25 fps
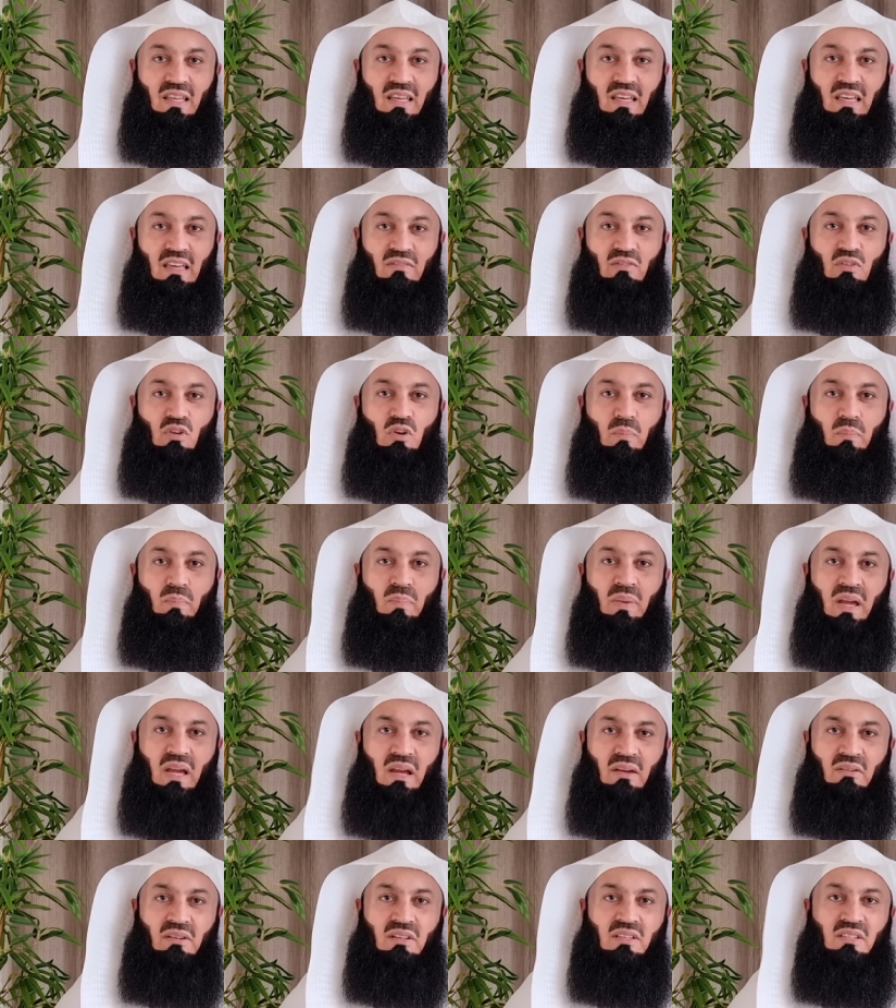If your
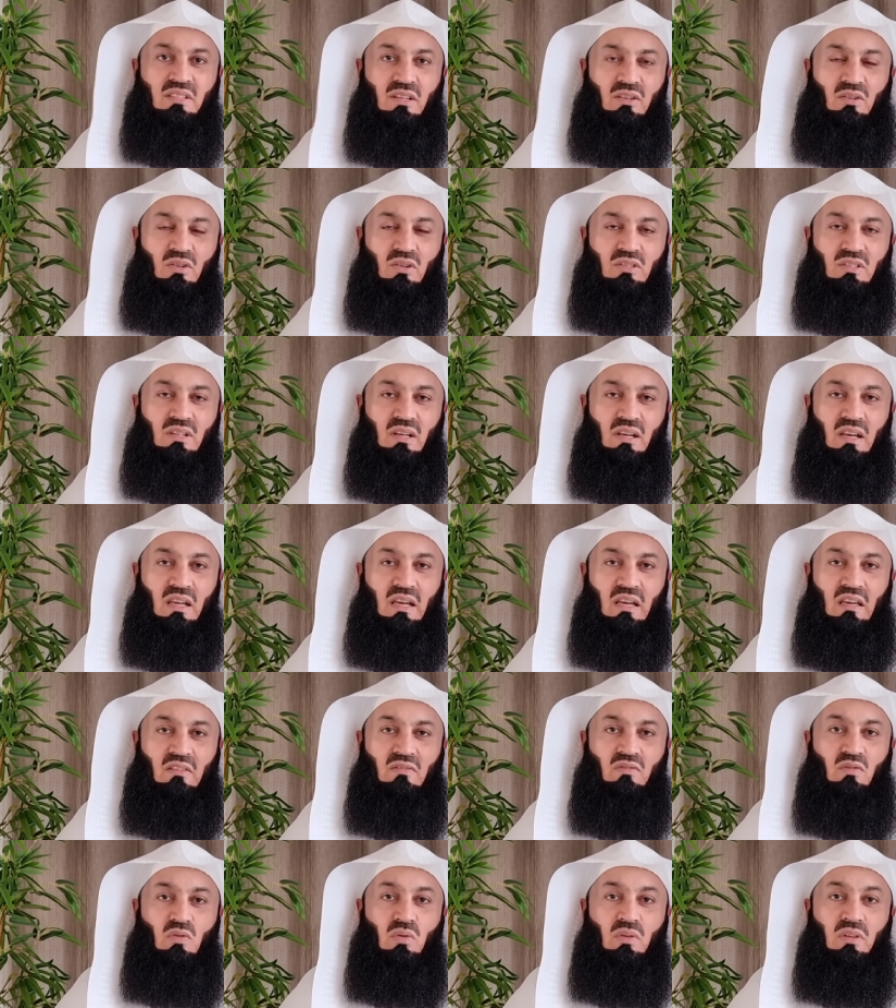parents are not
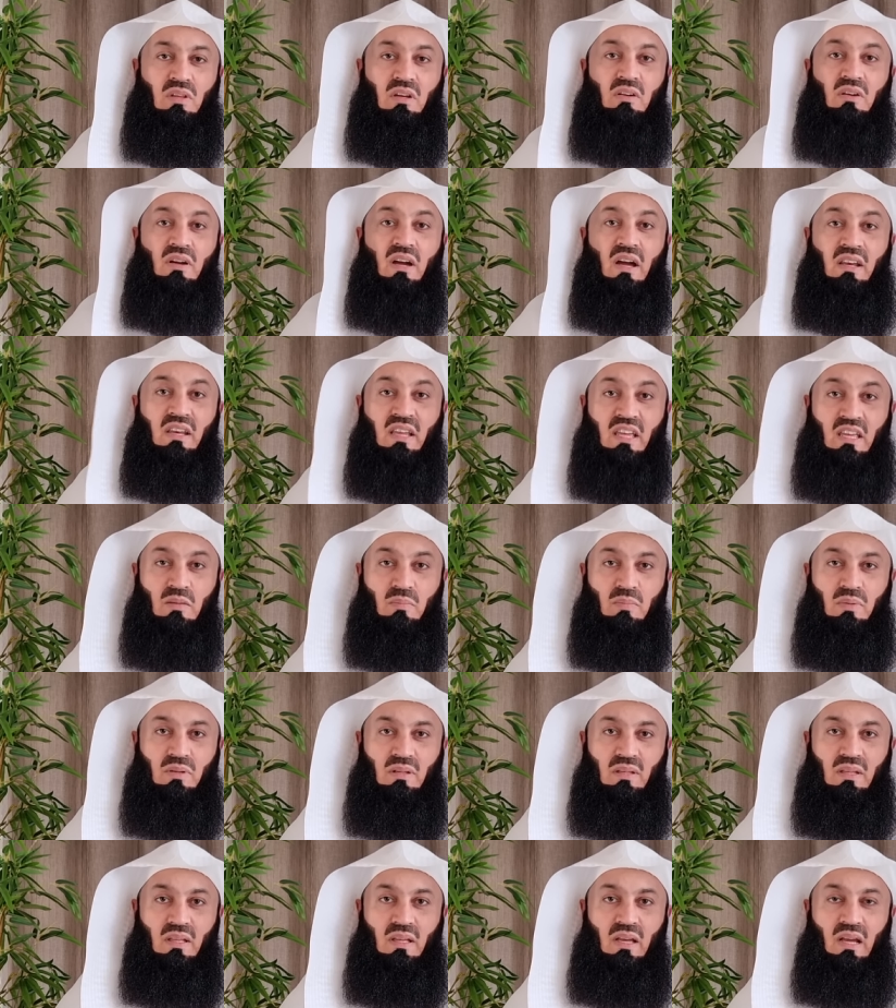alive or they're
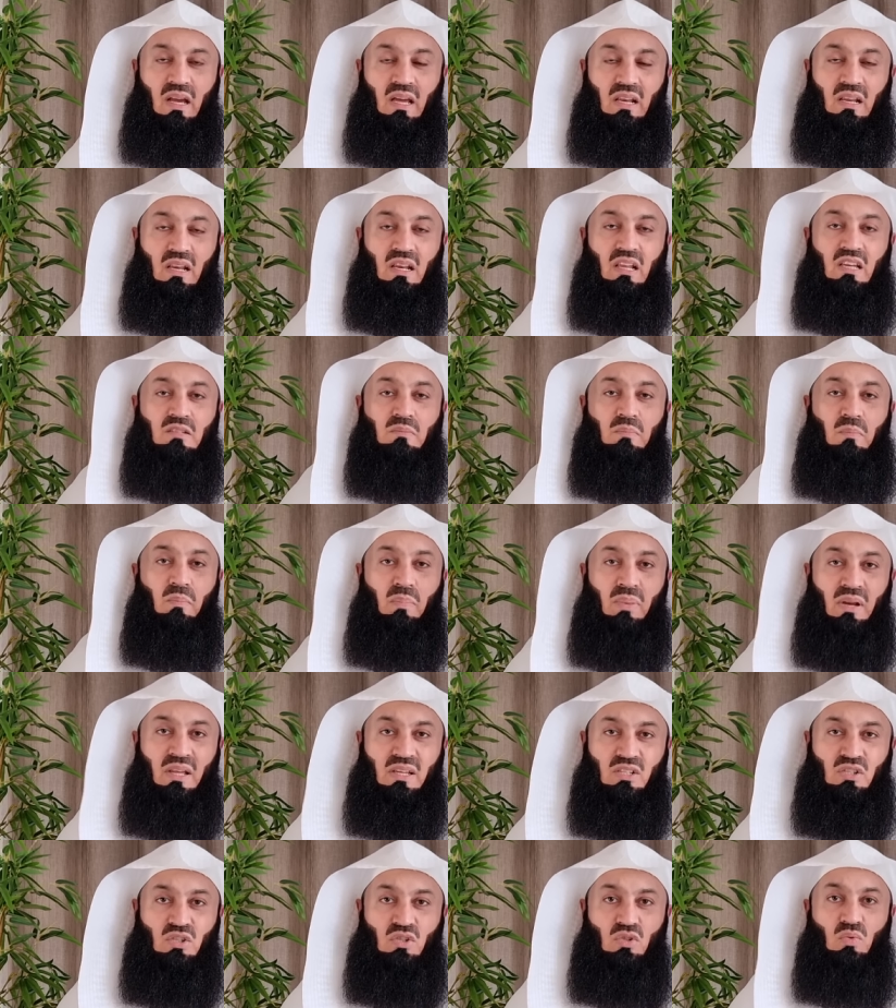unable, and Allah's
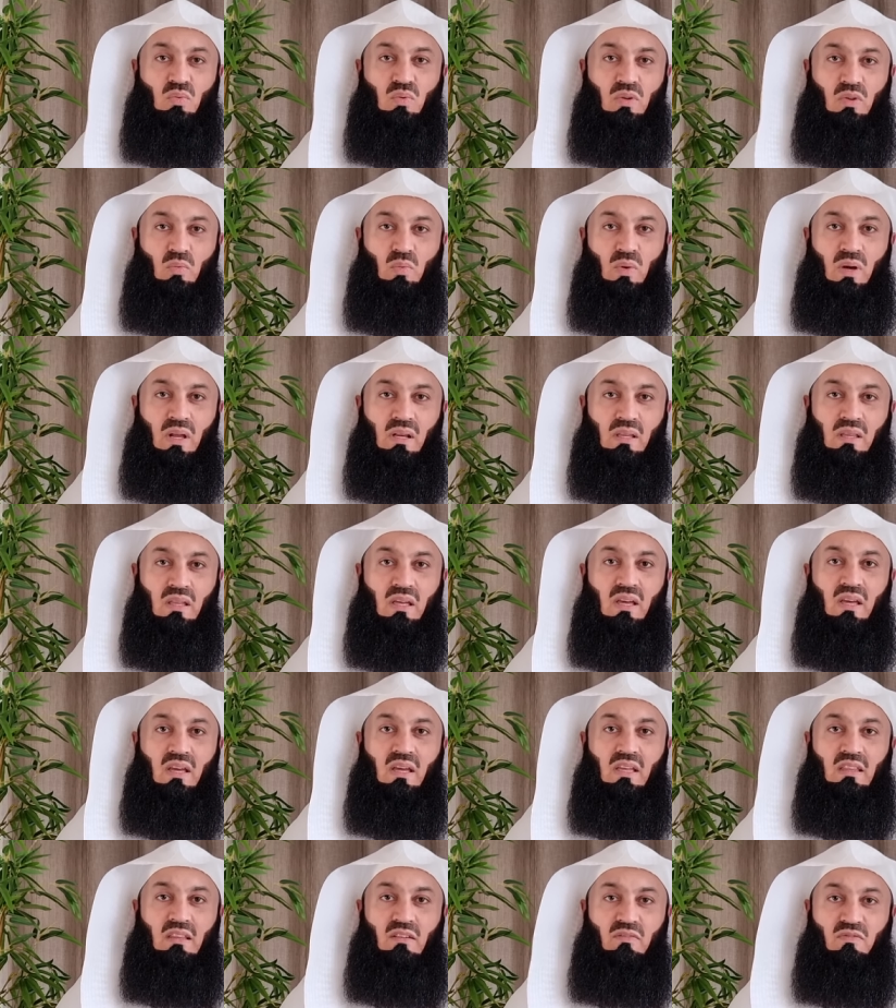blessed you with wealth,
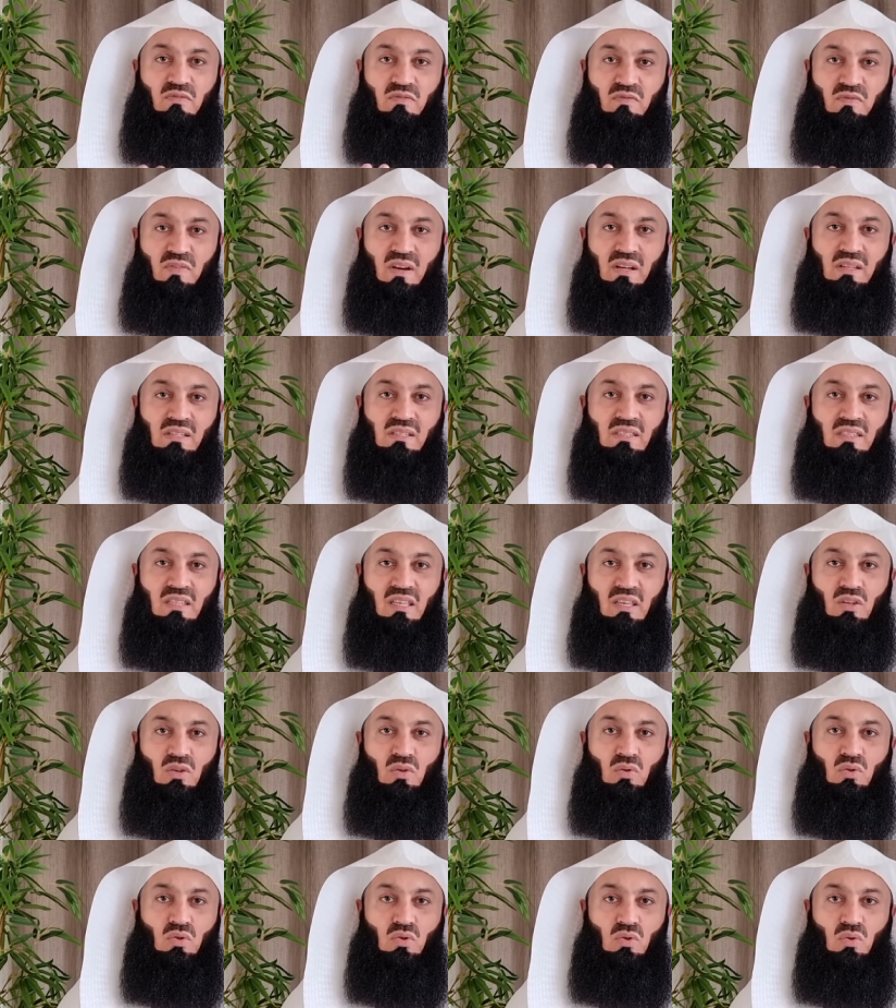the first thing
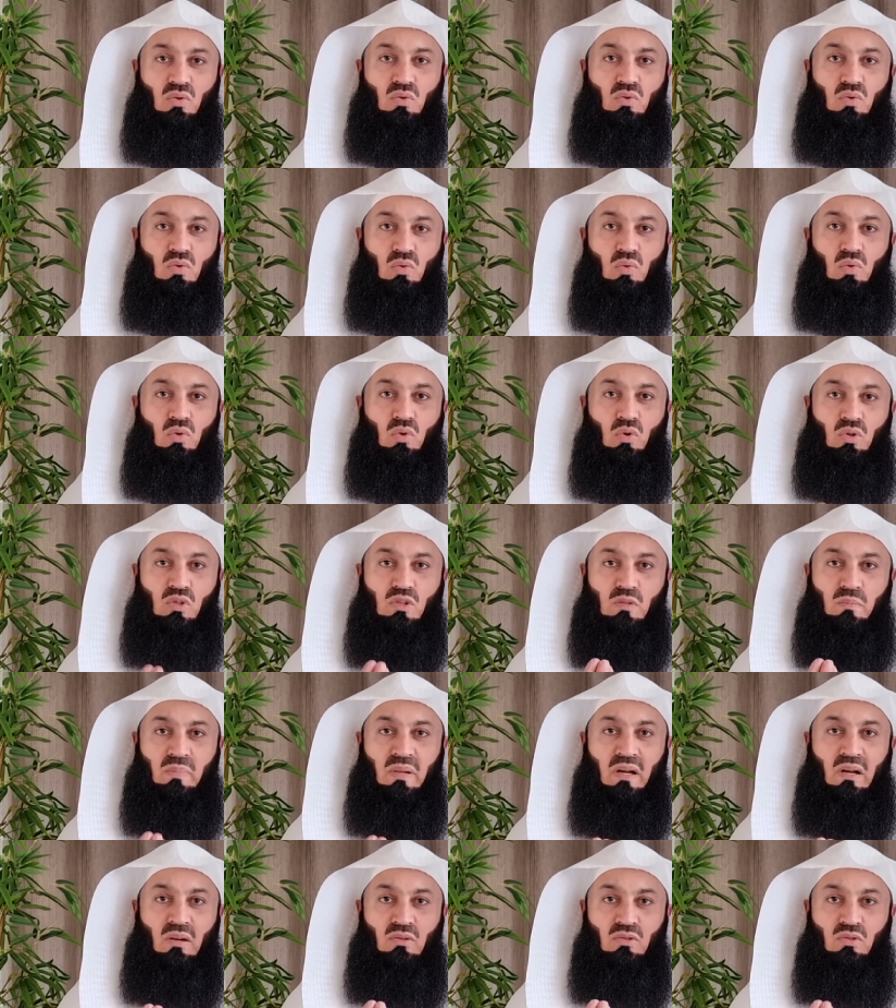you should do, your
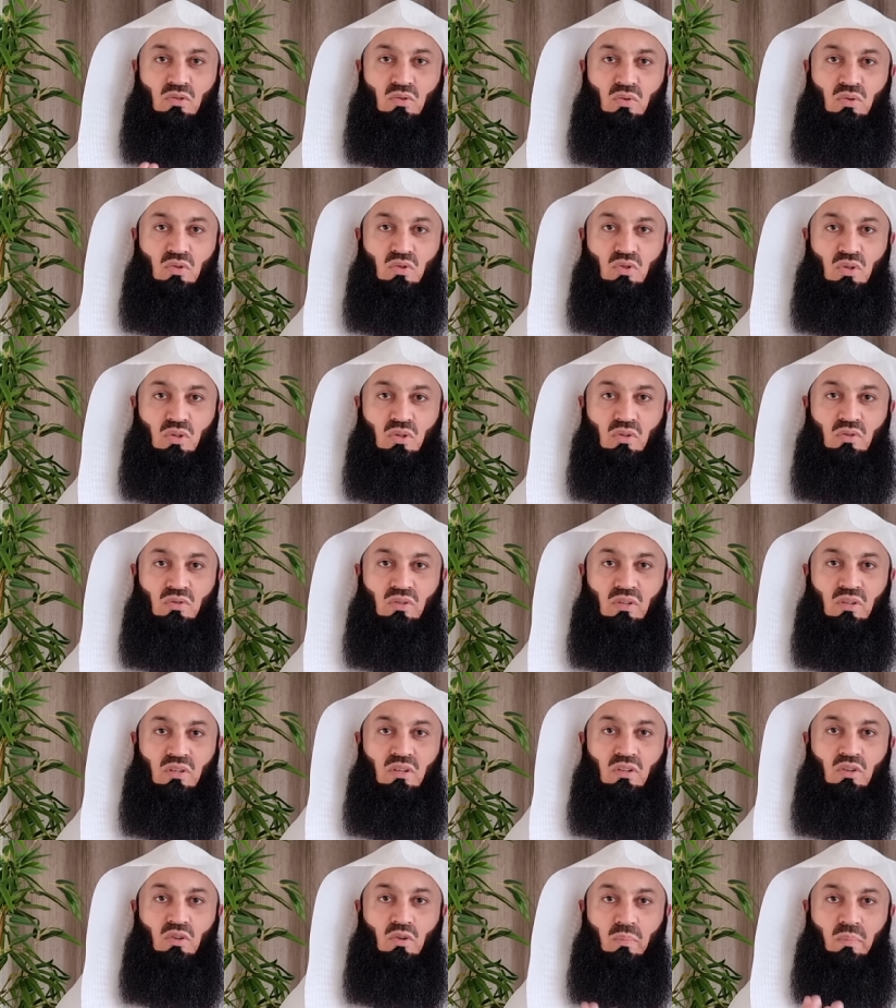spouse, your
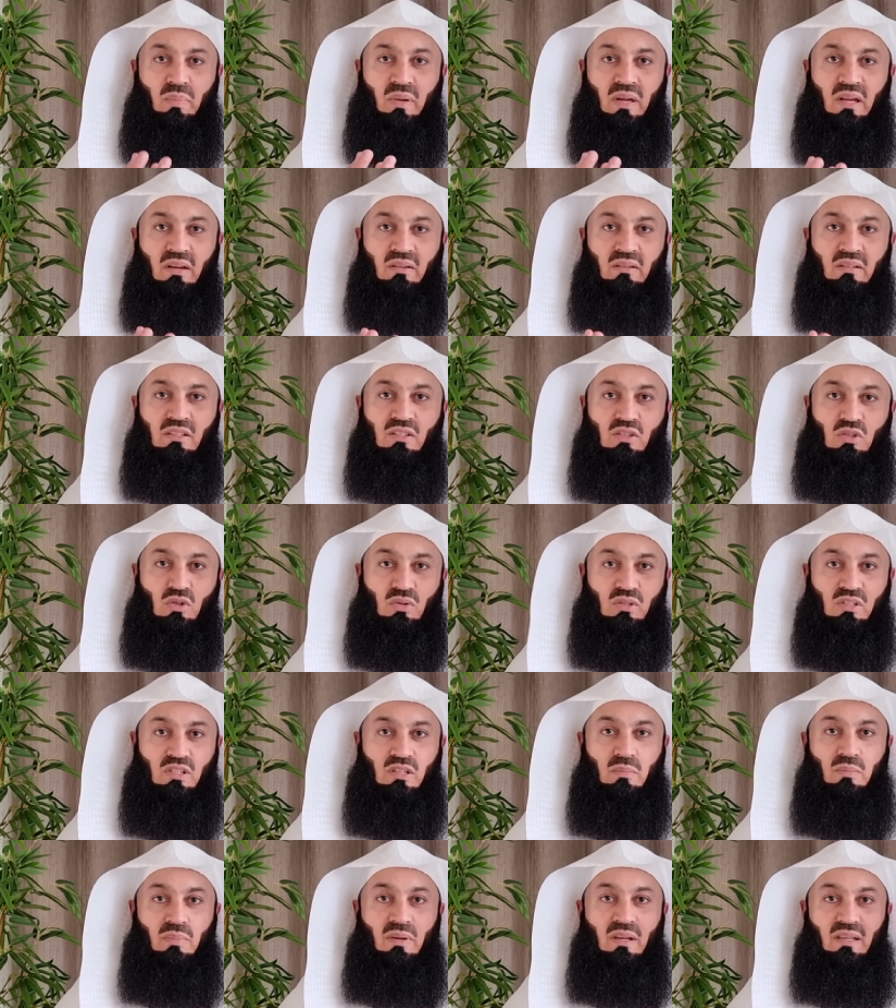children, your parents, your
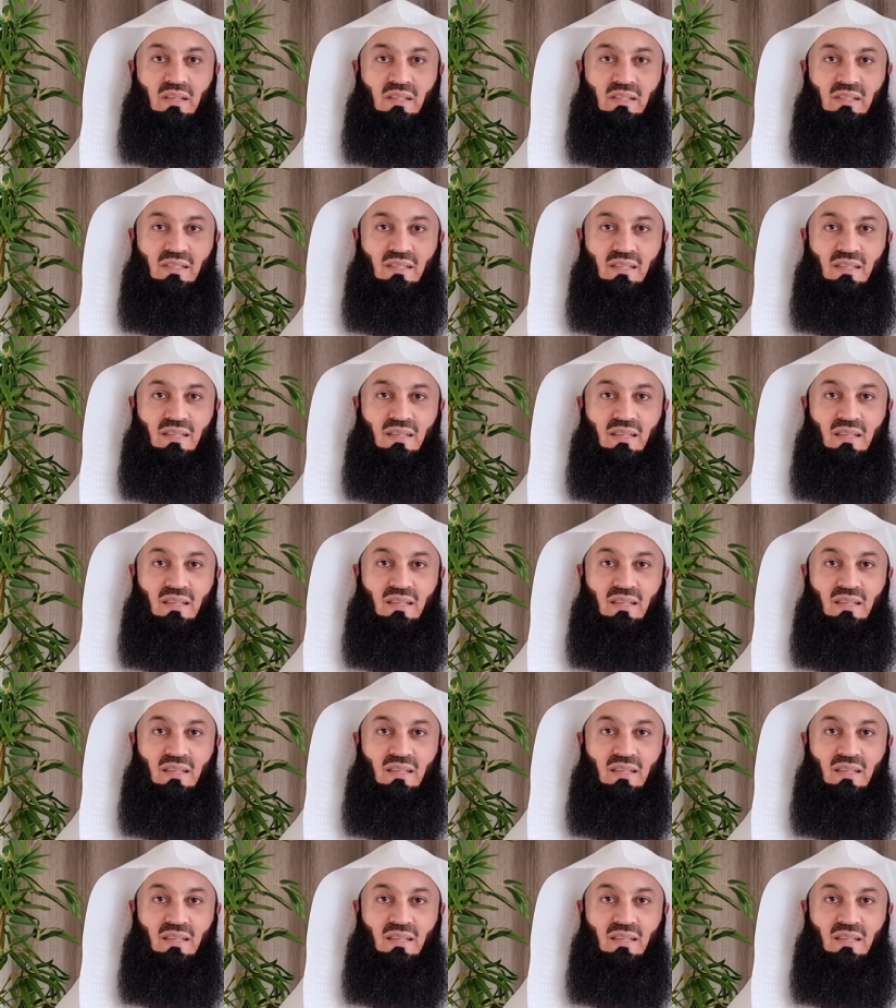siblings.